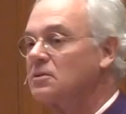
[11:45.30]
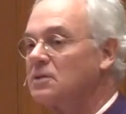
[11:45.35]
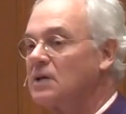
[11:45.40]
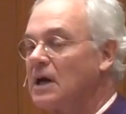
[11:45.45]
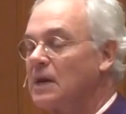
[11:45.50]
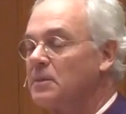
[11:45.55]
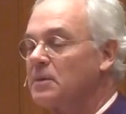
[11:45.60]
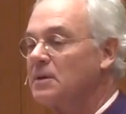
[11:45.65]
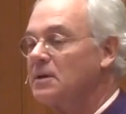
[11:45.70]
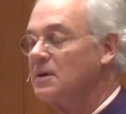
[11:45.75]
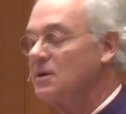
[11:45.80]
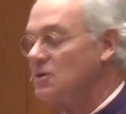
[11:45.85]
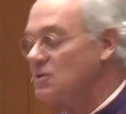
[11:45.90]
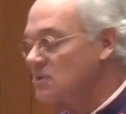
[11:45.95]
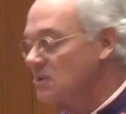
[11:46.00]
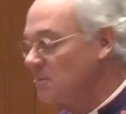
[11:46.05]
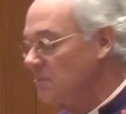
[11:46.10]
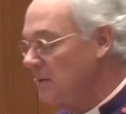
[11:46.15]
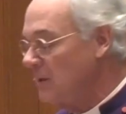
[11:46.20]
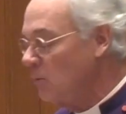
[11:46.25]

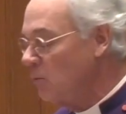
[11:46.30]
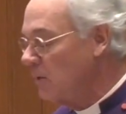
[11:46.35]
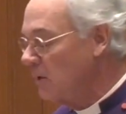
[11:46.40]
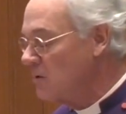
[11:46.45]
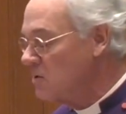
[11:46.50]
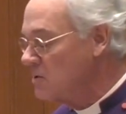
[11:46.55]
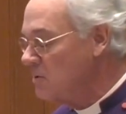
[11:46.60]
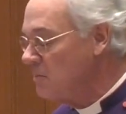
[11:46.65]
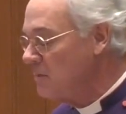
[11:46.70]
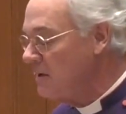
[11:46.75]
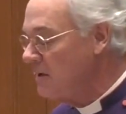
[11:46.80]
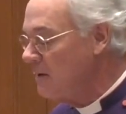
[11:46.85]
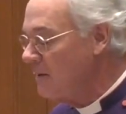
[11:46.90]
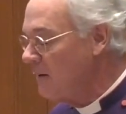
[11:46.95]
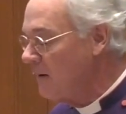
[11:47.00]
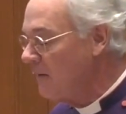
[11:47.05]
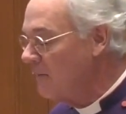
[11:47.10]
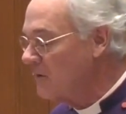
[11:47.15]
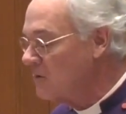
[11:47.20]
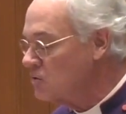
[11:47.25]
nominees and being willing to be
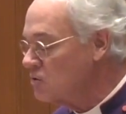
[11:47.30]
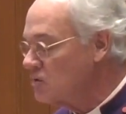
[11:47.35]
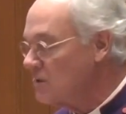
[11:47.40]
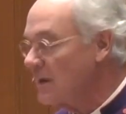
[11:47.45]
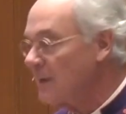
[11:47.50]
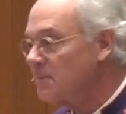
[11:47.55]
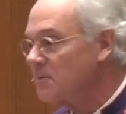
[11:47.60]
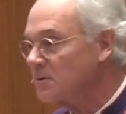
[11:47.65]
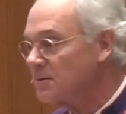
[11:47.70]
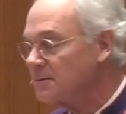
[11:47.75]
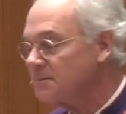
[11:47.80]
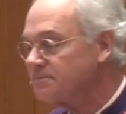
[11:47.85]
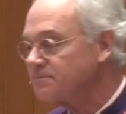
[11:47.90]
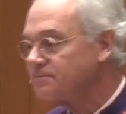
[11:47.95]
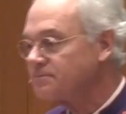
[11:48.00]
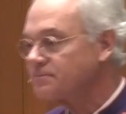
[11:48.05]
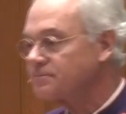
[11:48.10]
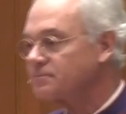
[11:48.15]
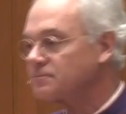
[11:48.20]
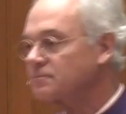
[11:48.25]
on this chapter.
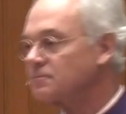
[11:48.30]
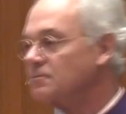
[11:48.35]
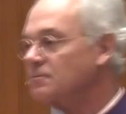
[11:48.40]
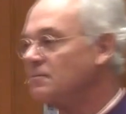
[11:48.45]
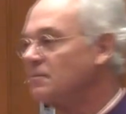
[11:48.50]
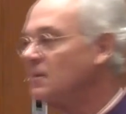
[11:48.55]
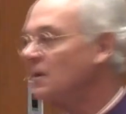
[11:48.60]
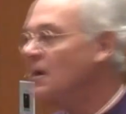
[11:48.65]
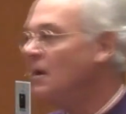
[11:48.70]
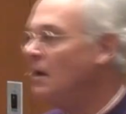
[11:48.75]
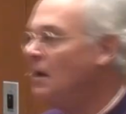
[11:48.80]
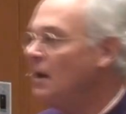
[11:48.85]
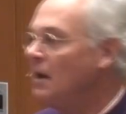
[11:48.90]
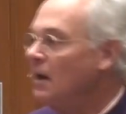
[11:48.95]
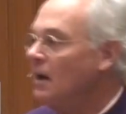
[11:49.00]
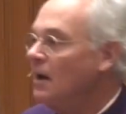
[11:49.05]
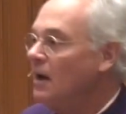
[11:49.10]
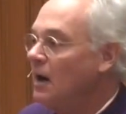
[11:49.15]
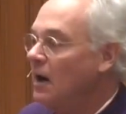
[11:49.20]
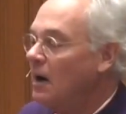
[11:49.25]

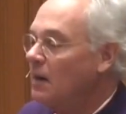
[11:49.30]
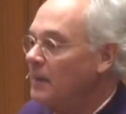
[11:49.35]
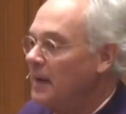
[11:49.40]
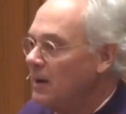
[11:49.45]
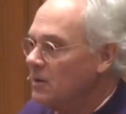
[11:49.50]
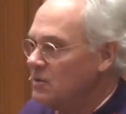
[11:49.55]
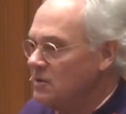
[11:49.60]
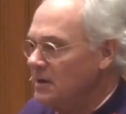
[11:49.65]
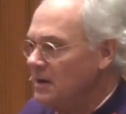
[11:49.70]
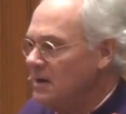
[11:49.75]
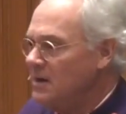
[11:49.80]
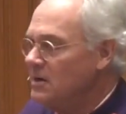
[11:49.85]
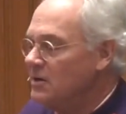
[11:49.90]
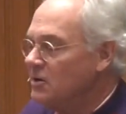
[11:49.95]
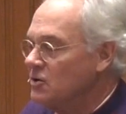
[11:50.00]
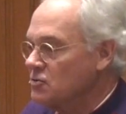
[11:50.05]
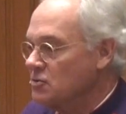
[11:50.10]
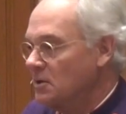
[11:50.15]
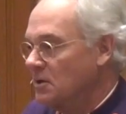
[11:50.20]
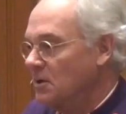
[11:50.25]
About 10
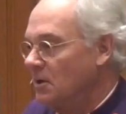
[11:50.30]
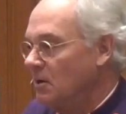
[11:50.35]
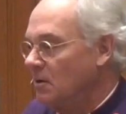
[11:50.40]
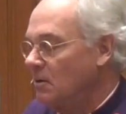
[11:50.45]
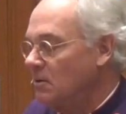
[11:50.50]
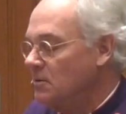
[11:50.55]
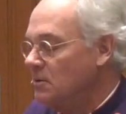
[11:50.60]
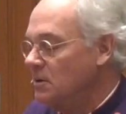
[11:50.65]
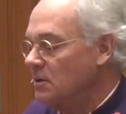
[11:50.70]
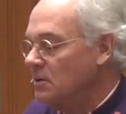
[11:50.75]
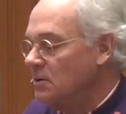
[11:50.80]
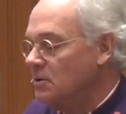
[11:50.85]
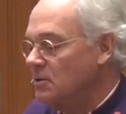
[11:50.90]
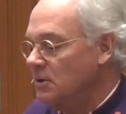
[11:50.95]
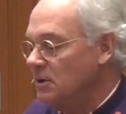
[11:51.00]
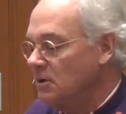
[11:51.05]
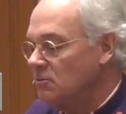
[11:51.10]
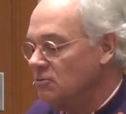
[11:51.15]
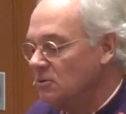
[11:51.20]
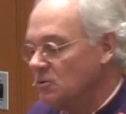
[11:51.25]
years ago, the
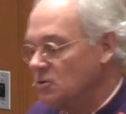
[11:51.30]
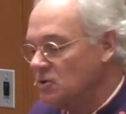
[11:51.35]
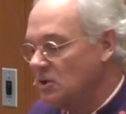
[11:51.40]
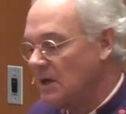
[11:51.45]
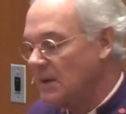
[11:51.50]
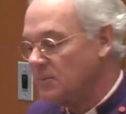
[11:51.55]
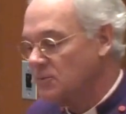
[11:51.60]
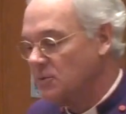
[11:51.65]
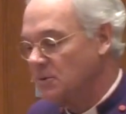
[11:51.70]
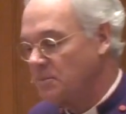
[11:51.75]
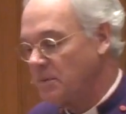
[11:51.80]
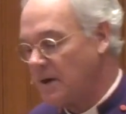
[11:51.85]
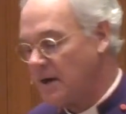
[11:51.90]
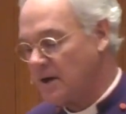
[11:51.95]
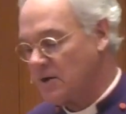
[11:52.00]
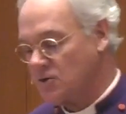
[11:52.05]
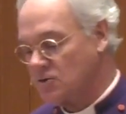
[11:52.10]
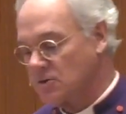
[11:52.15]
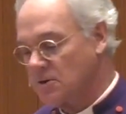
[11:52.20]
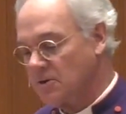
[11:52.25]
Cathedral chapter
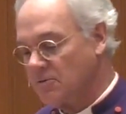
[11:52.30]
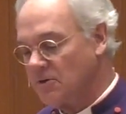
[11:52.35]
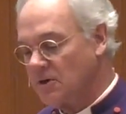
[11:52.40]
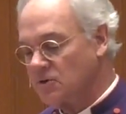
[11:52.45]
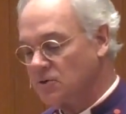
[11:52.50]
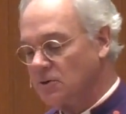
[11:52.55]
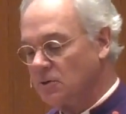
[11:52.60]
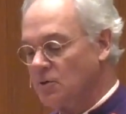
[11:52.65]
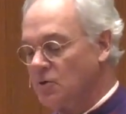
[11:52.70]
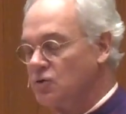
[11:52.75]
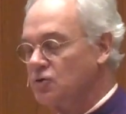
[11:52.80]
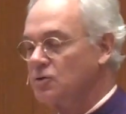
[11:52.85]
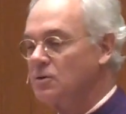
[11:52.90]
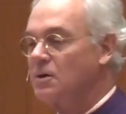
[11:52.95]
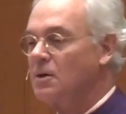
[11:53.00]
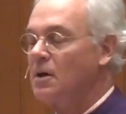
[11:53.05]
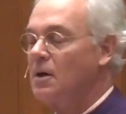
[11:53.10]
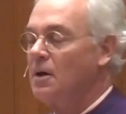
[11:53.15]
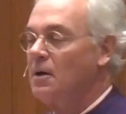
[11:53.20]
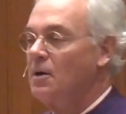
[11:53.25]
passed a
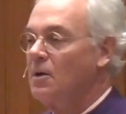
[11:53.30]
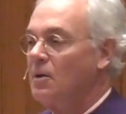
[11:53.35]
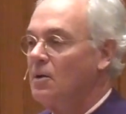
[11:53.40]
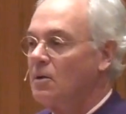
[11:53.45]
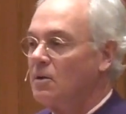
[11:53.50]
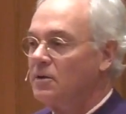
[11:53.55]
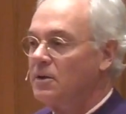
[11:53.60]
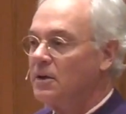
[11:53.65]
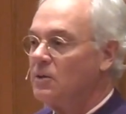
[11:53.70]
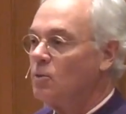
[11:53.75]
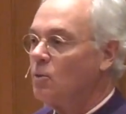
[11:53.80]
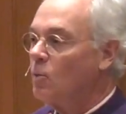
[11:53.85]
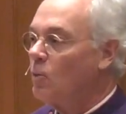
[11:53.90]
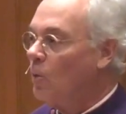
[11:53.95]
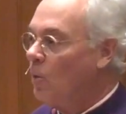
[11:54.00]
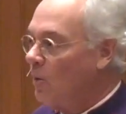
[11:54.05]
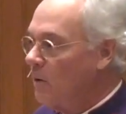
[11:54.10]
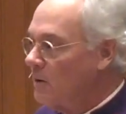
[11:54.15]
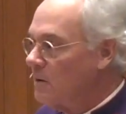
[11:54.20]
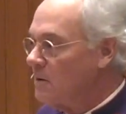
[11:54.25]
resolution that
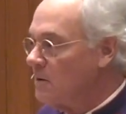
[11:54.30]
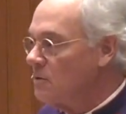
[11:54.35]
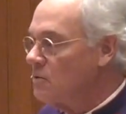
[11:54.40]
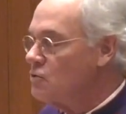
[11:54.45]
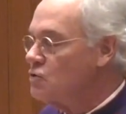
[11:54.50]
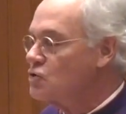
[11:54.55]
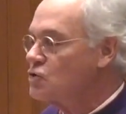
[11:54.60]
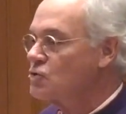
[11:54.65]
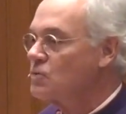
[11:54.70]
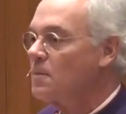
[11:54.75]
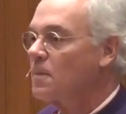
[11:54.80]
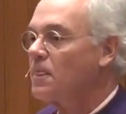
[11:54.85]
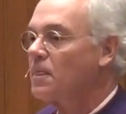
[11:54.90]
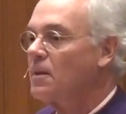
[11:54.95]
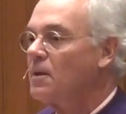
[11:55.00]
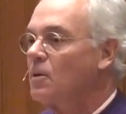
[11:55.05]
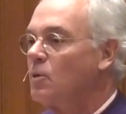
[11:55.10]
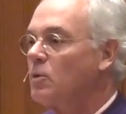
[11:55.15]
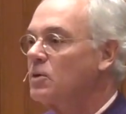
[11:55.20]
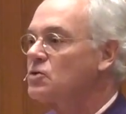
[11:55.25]
wardens
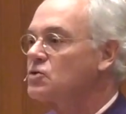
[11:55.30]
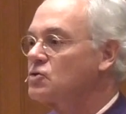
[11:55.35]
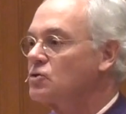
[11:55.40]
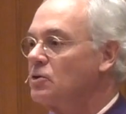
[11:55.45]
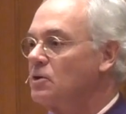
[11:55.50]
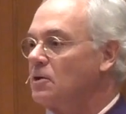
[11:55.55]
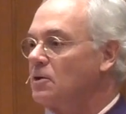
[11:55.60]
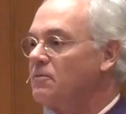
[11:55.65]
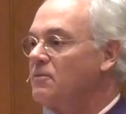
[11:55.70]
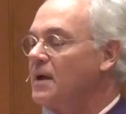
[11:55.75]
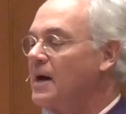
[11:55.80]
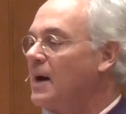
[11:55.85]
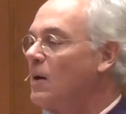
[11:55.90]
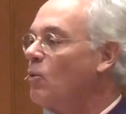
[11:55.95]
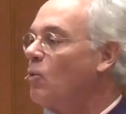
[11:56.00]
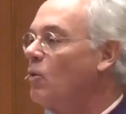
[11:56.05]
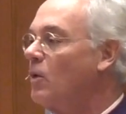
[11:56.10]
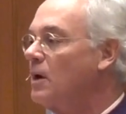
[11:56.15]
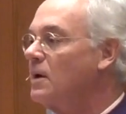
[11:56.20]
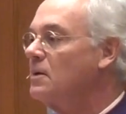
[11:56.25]
would serve
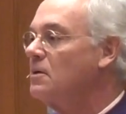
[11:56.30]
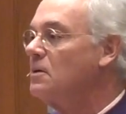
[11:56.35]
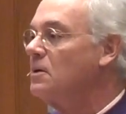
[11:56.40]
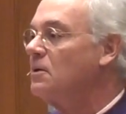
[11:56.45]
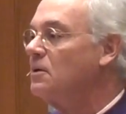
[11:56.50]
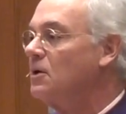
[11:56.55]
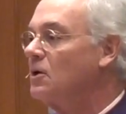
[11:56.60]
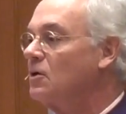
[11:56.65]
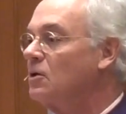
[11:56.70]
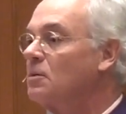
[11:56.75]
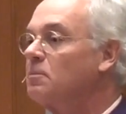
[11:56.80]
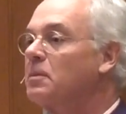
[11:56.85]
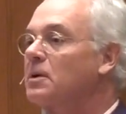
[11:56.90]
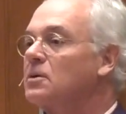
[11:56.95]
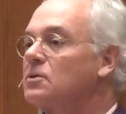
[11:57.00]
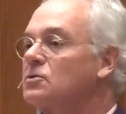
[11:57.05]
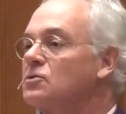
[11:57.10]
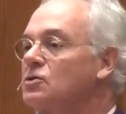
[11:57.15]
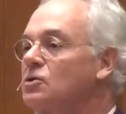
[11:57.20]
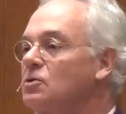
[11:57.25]
not 1 year,
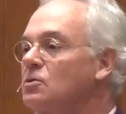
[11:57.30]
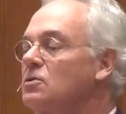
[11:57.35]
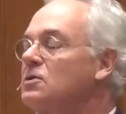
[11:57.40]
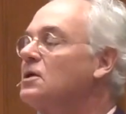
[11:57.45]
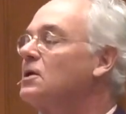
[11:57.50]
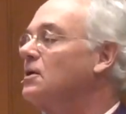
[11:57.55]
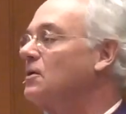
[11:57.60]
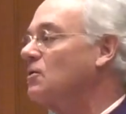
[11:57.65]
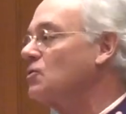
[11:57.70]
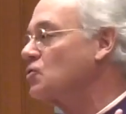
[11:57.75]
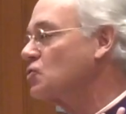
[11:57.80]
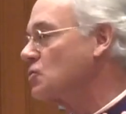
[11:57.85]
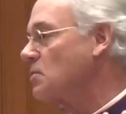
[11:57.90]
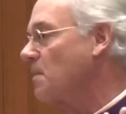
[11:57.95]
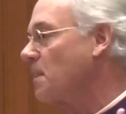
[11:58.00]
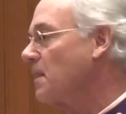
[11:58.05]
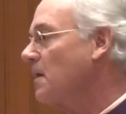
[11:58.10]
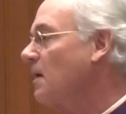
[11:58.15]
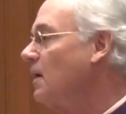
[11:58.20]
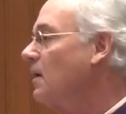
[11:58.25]
but 2 years,
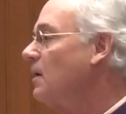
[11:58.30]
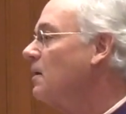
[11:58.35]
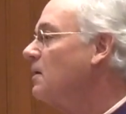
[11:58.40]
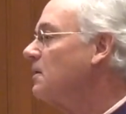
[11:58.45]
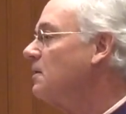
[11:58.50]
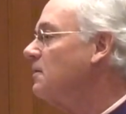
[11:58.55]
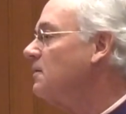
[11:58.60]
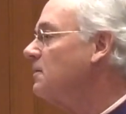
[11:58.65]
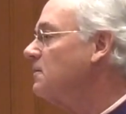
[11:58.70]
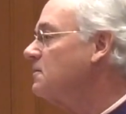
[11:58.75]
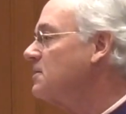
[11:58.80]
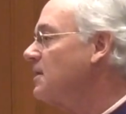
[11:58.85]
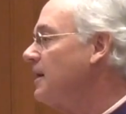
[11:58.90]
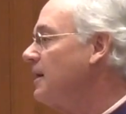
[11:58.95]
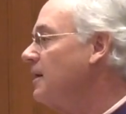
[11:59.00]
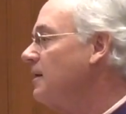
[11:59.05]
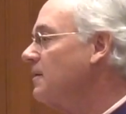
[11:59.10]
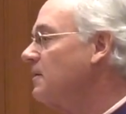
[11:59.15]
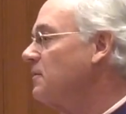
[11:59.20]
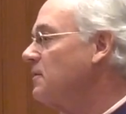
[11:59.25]

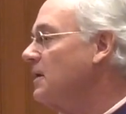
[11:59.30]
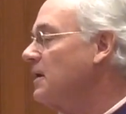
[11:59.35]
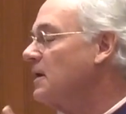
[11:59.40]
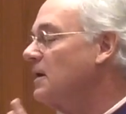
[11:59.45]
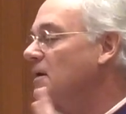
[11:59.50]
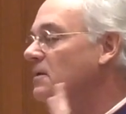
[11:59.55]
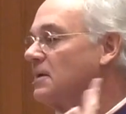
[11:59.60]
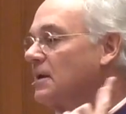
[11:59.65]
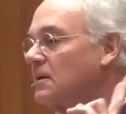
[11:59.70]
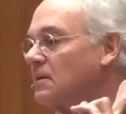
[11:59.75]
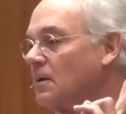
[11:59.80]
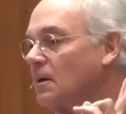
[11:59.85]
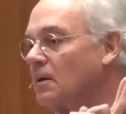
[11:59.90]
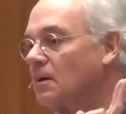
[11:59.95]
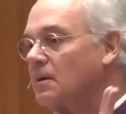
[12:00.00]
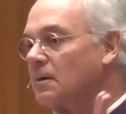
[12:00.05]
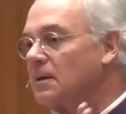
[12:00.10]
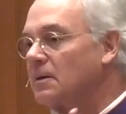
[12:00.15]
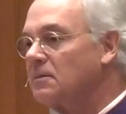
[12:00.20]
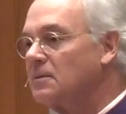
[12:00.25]
thinking that
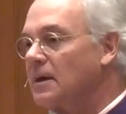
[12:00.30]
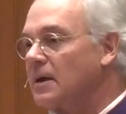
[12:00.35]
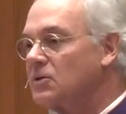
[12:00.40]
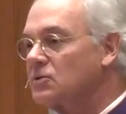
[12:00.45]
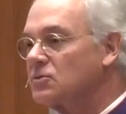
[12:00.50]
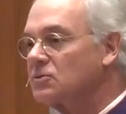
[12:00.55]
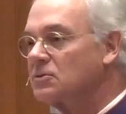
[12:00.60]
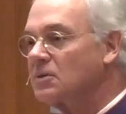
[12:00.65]
it takes